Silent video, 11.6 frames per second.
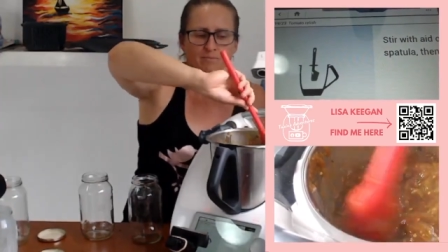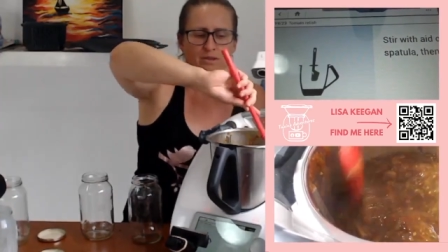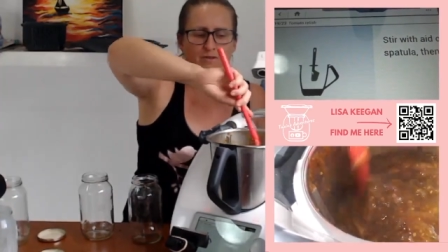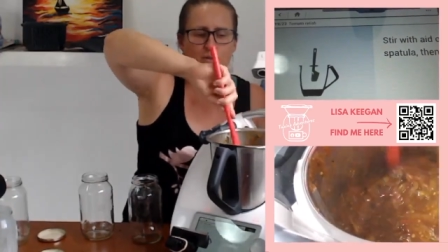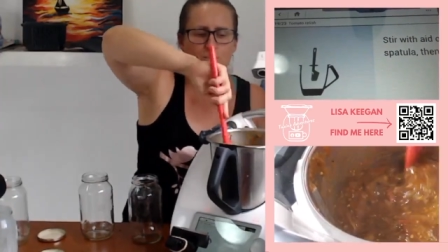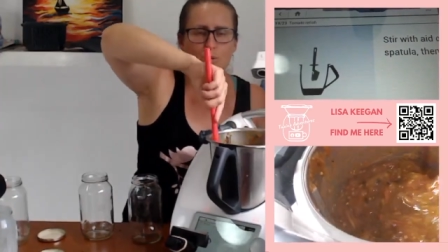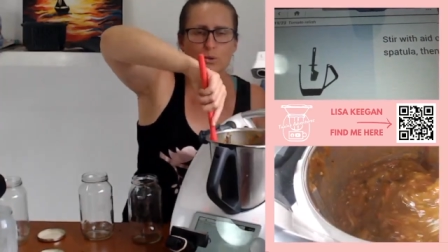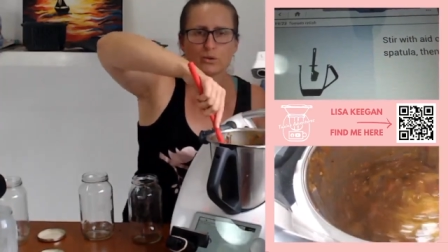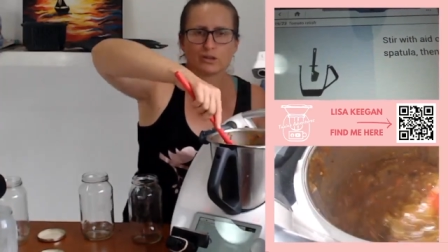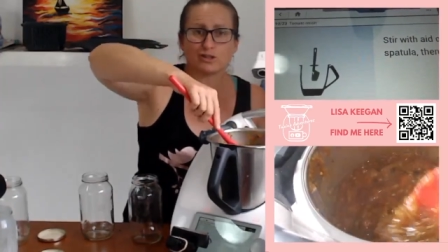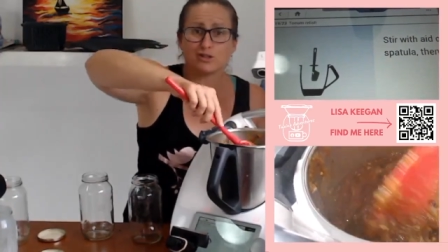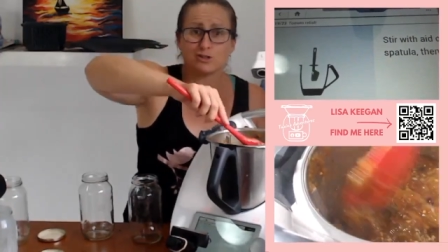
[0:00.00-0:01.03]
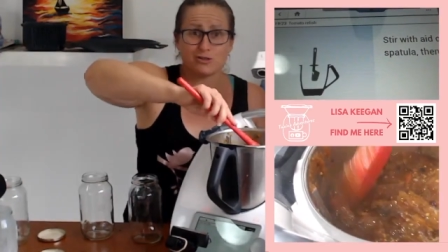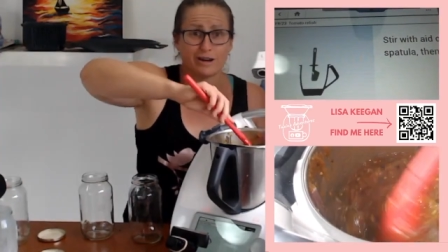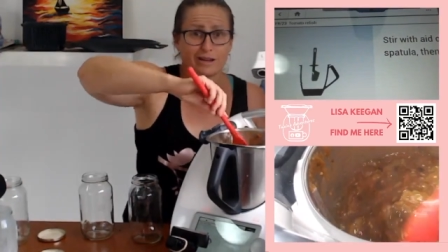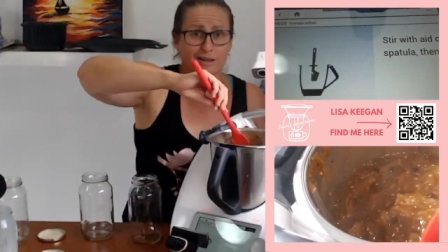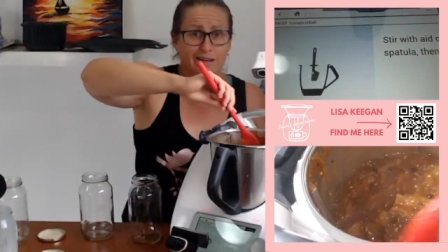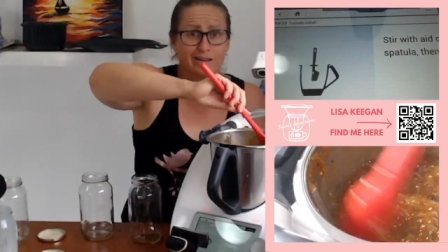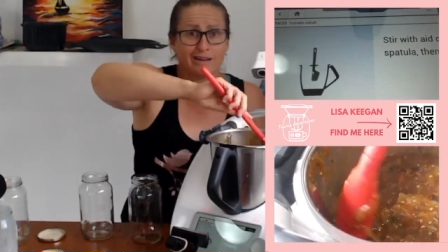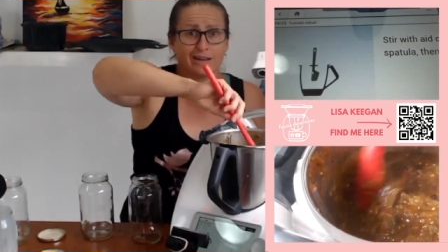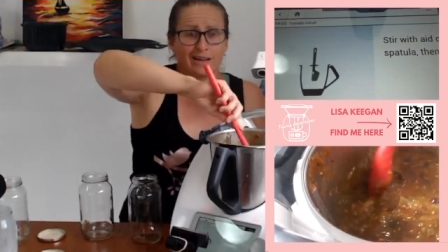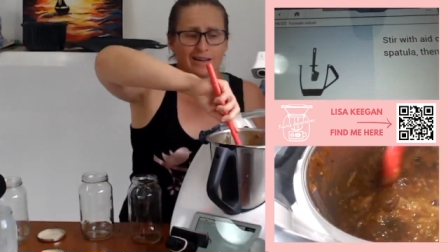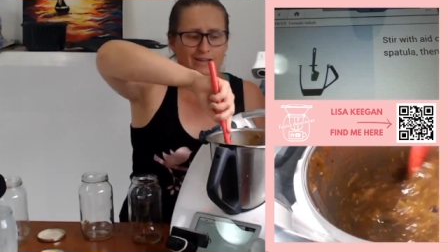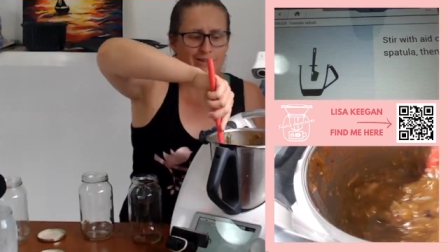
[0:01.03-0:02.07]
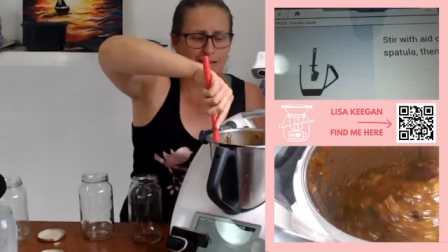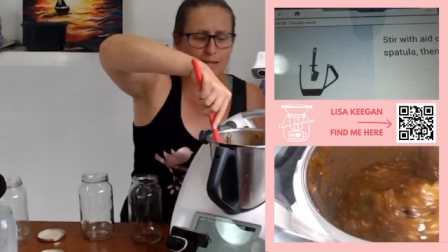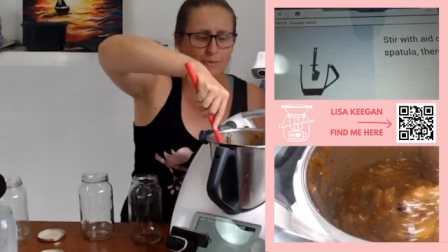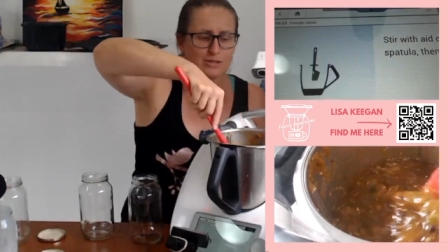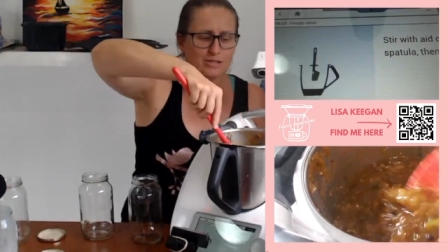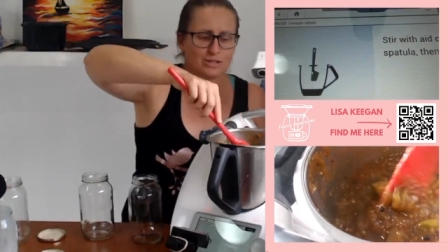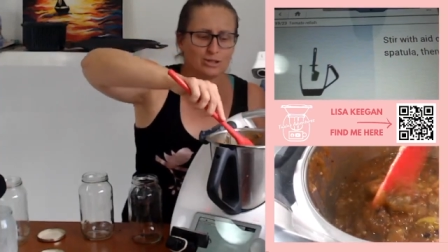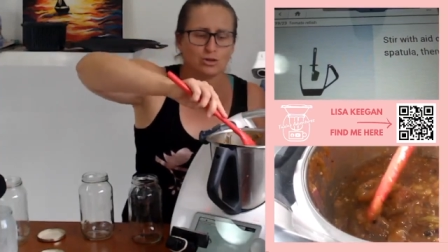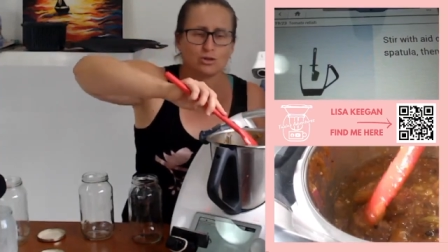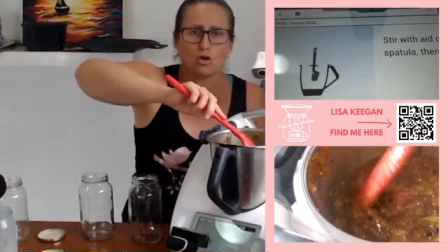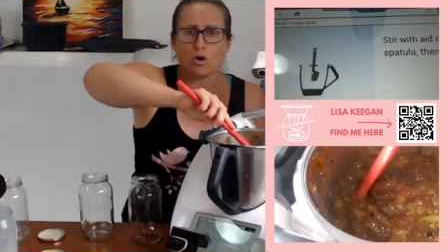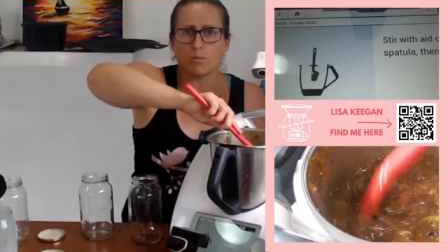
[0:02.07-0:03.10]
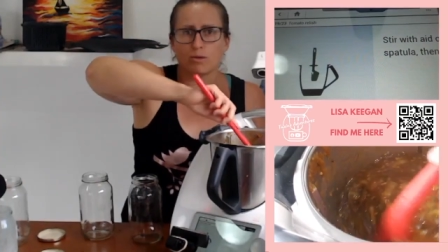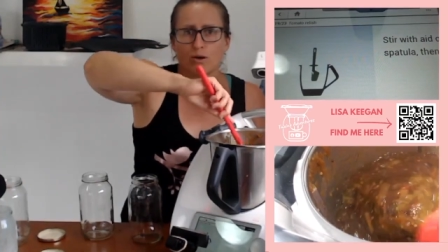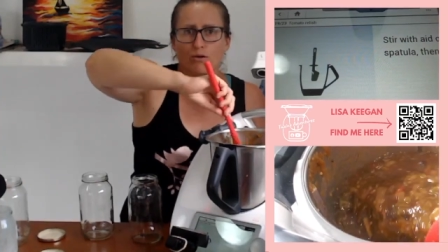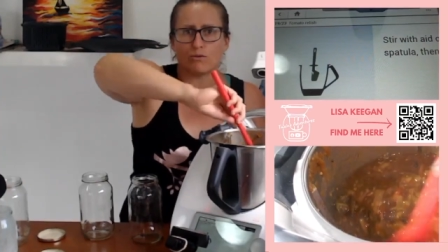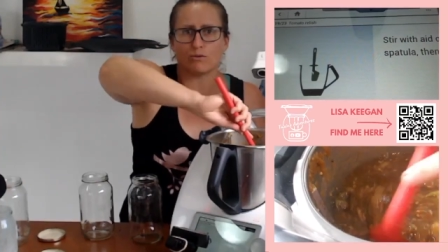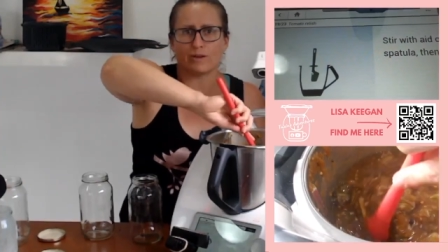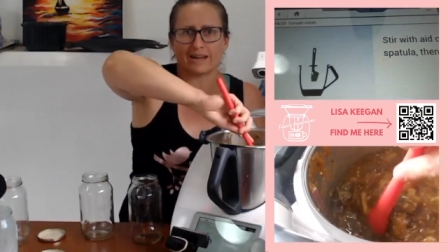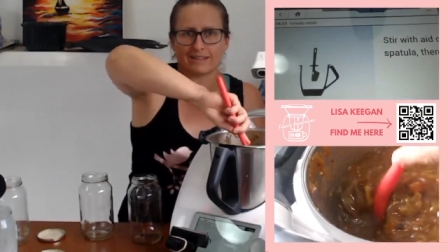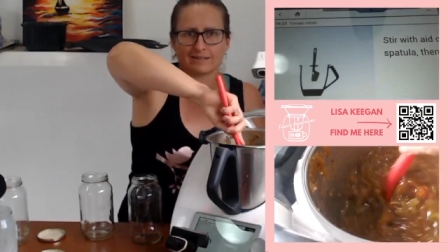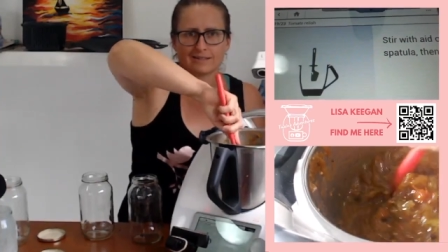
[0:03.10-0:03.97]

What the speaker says: If you pour it straight in, you'll end up with just a glob of like